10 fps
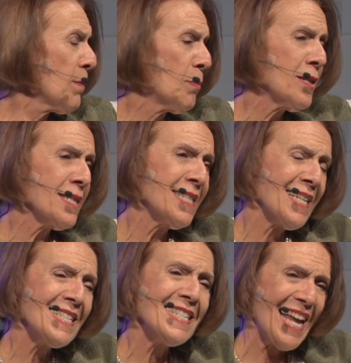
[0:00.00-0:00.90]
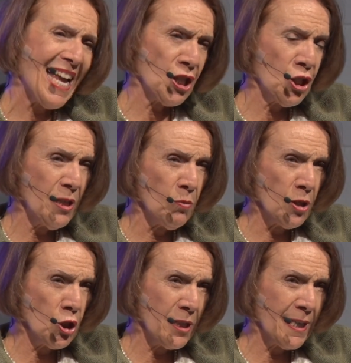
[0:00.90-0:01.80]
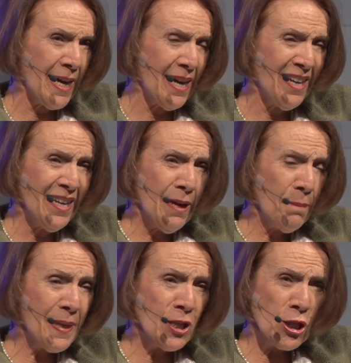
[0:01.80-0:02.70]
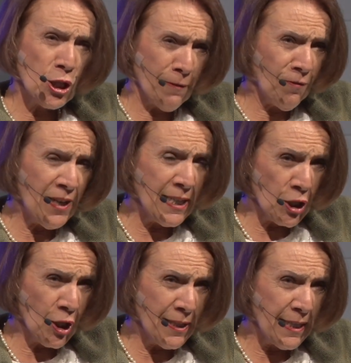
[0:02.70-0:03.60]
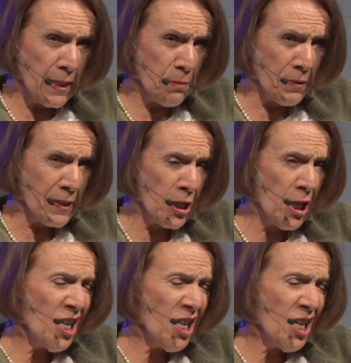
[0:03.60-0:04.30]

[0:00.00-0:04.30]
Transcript: The person doesn't actually want to die, but they're just feeling so desperate.